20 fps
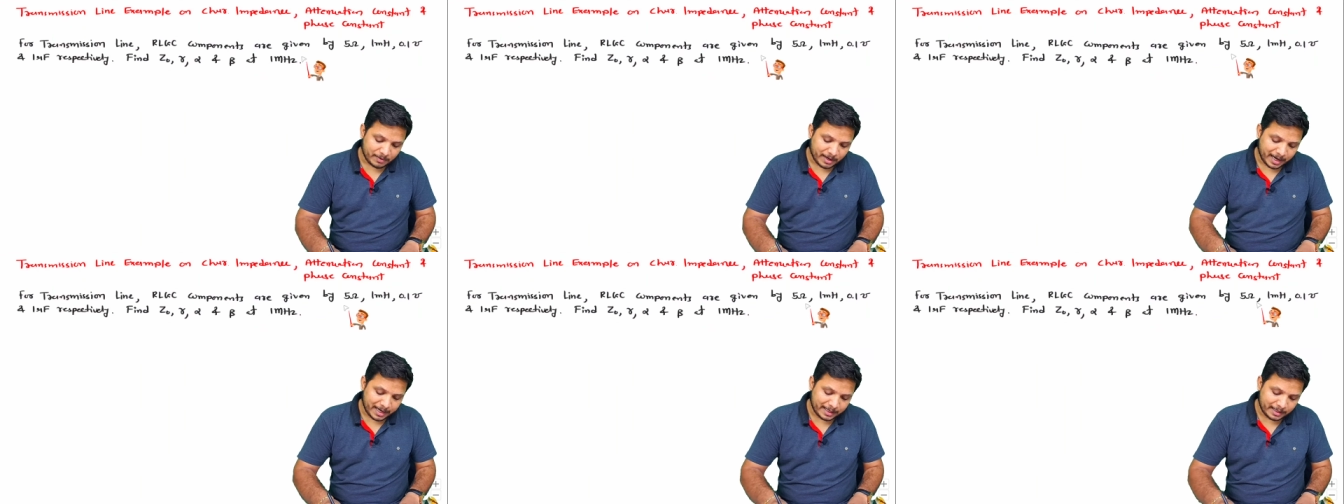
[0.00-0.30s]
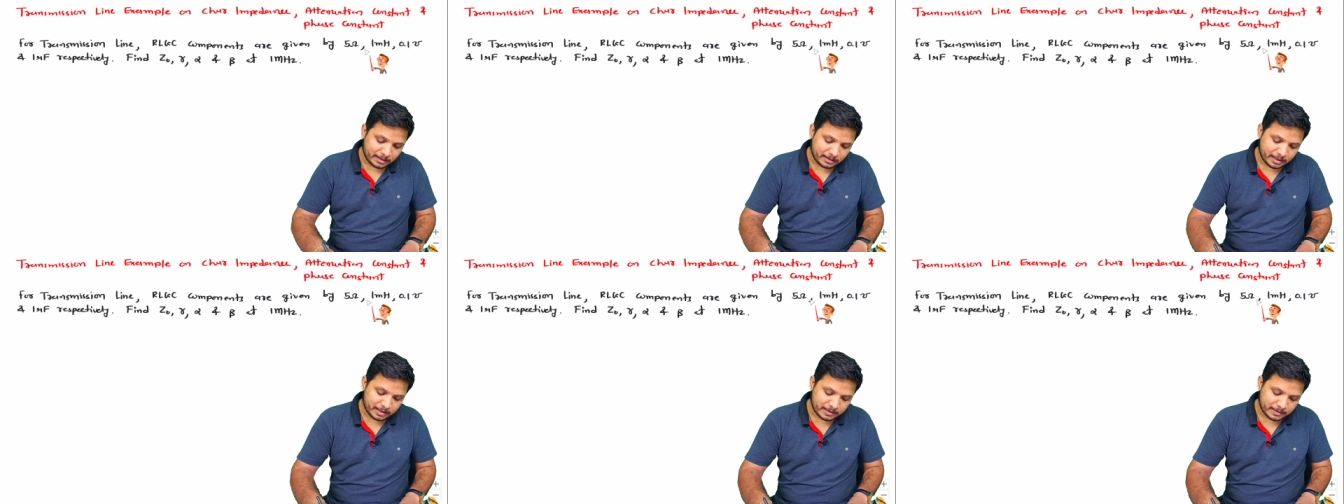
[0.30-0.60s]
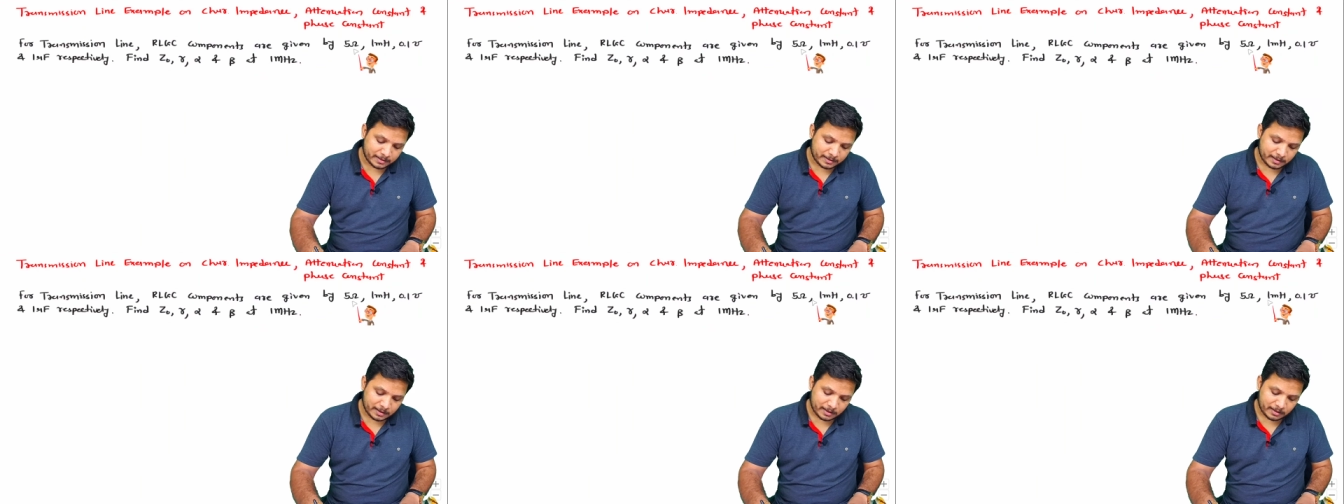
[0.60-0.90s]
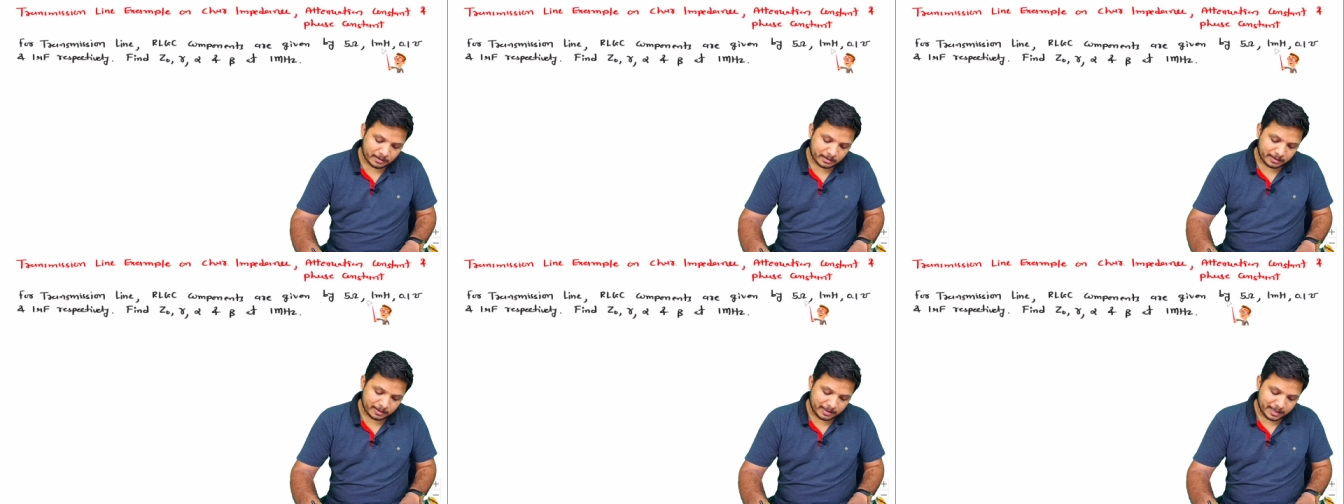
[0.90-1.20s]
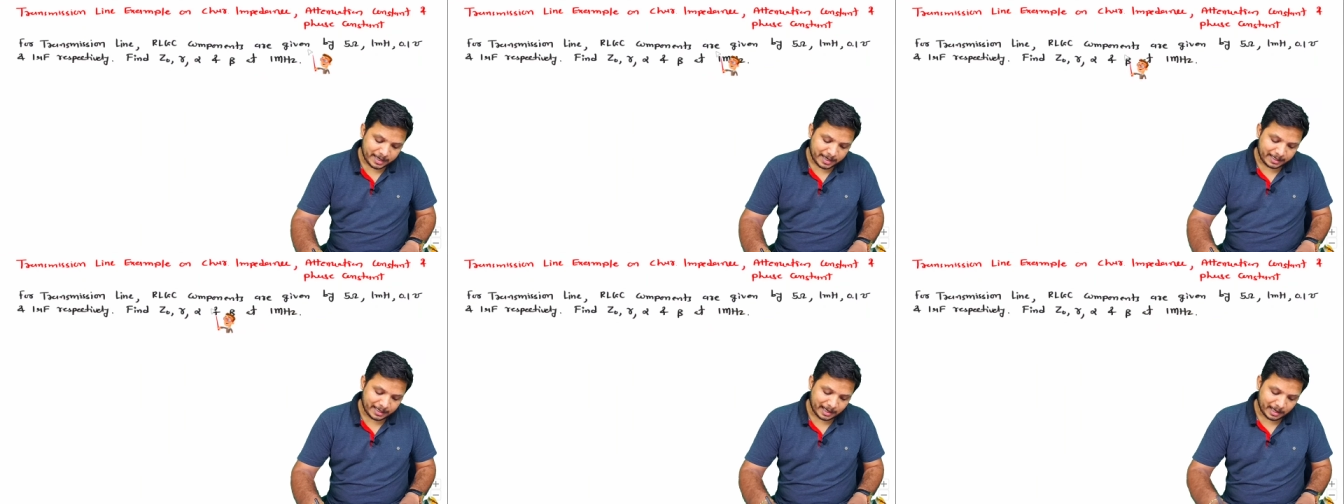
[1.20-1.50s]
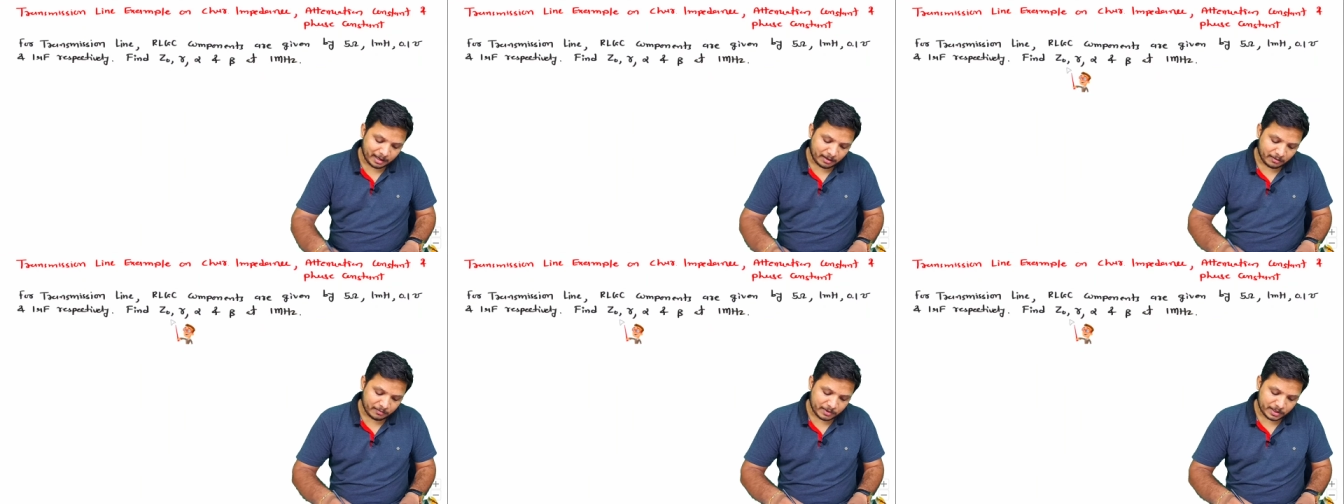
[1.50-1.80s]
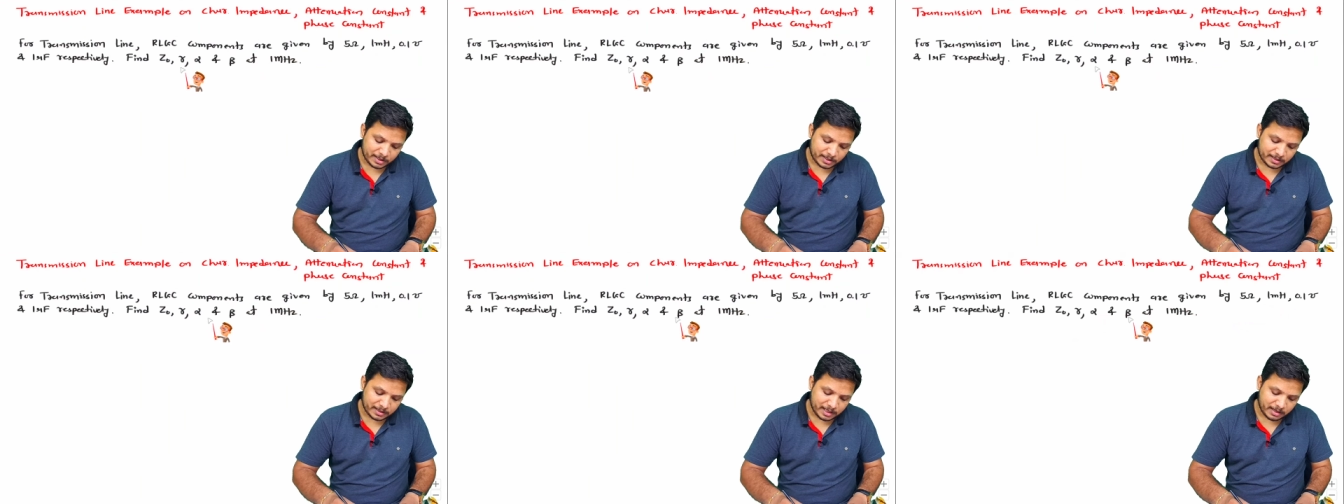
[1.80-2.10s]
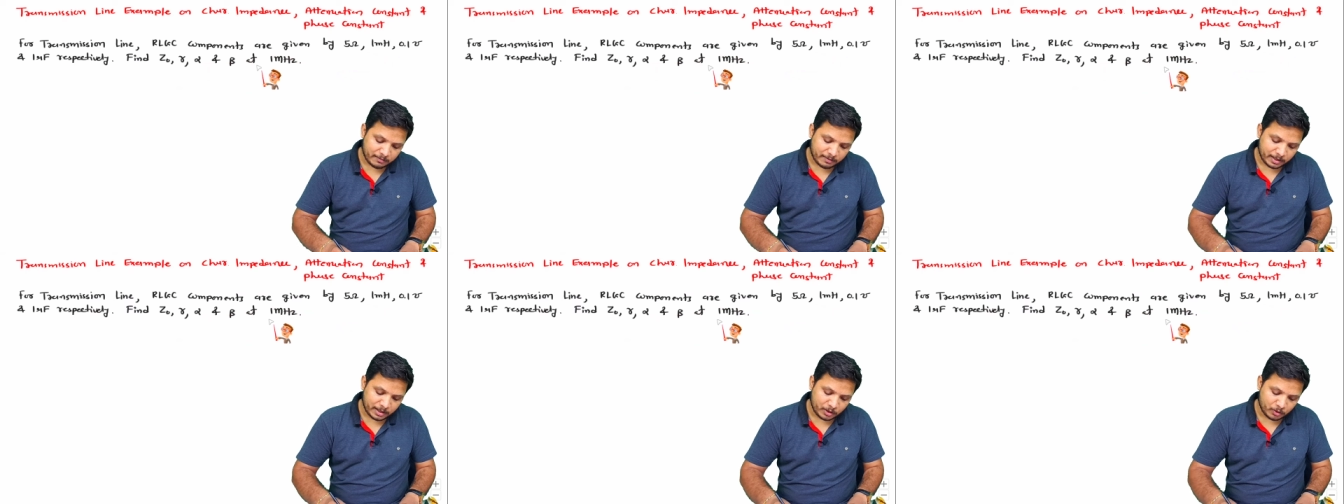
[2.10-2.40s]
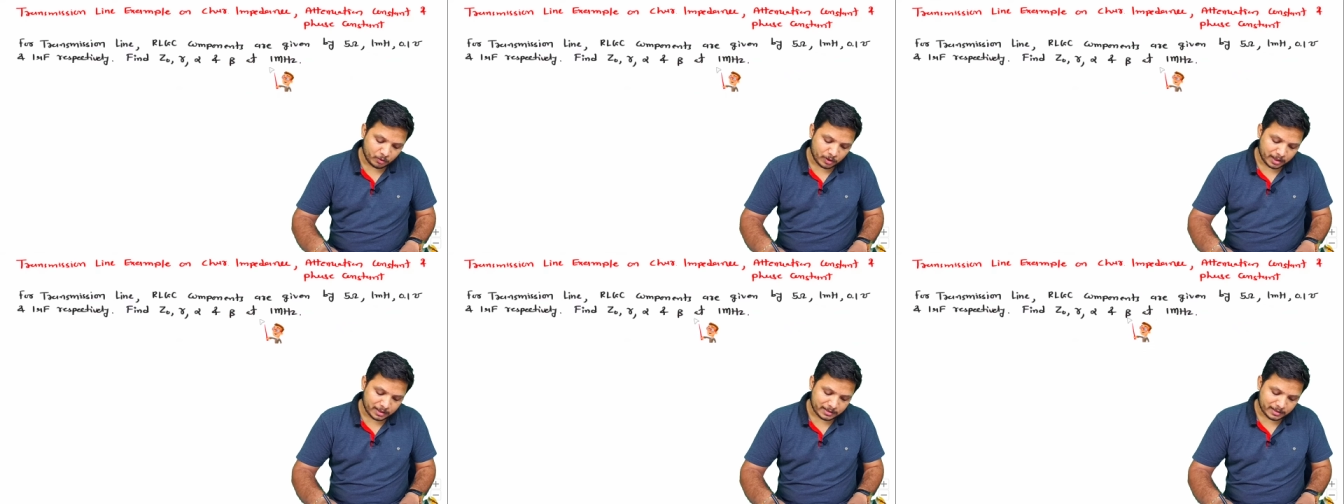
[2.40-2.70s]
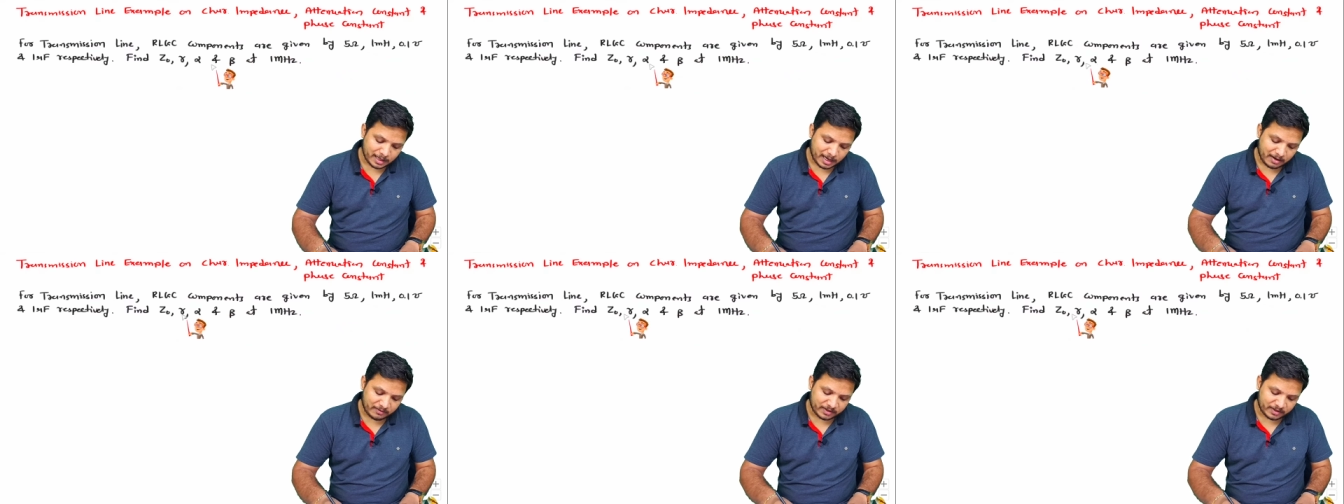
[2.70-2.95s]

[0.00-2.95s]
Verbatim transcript: write this data which is given to us.